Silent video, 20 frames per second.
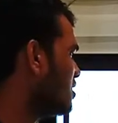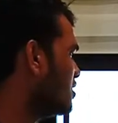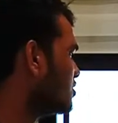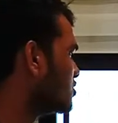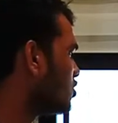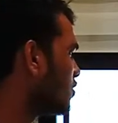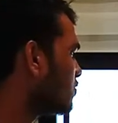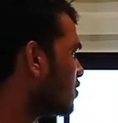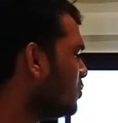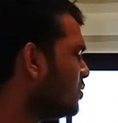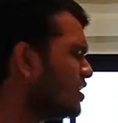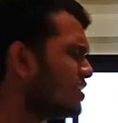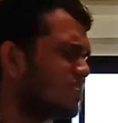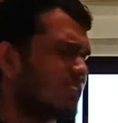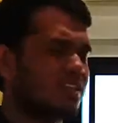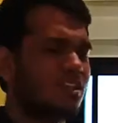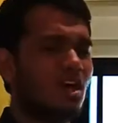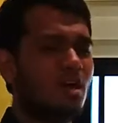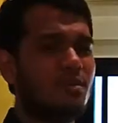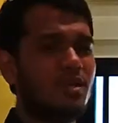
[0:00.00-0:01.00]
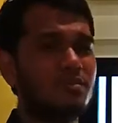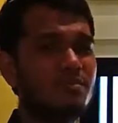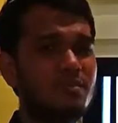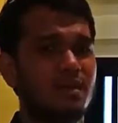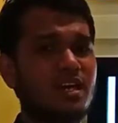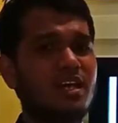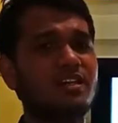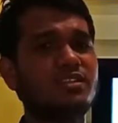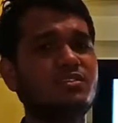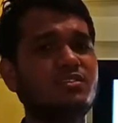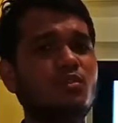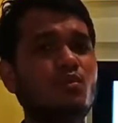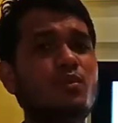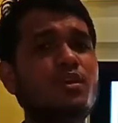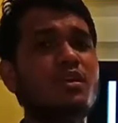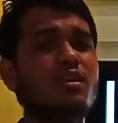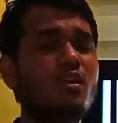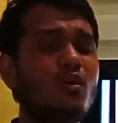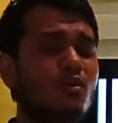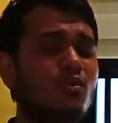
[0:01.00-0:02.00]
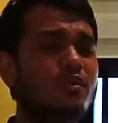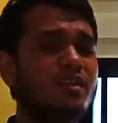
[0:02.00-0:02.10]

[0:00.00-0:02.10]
So from this atomic mass, we know